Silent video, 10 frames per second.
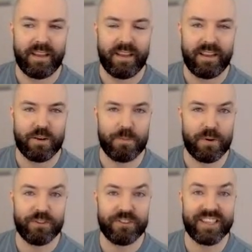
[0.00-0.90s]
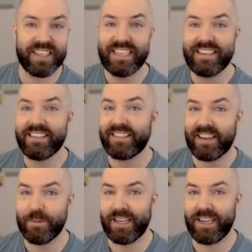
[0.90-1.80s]
compulsions inside
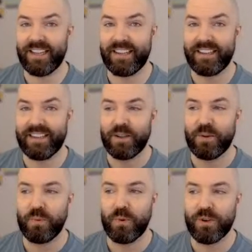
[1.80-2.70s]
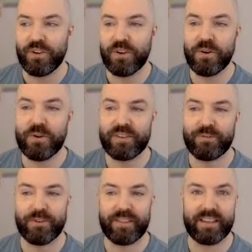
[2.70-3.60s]
my head were no
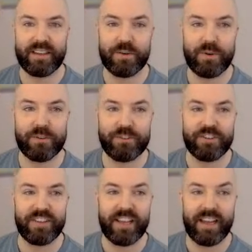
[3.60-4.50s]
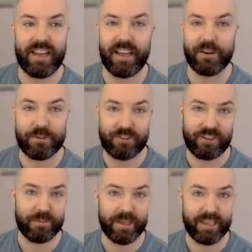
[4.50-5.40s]
different than compulsions
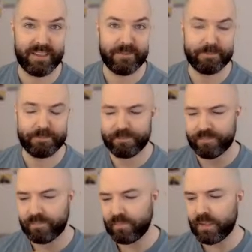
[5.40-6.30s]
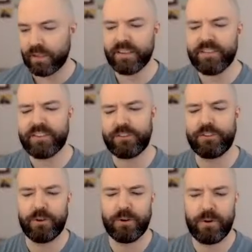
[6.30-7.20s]
outside my head. This is
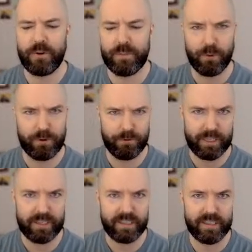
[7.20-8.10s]
so important to recognize.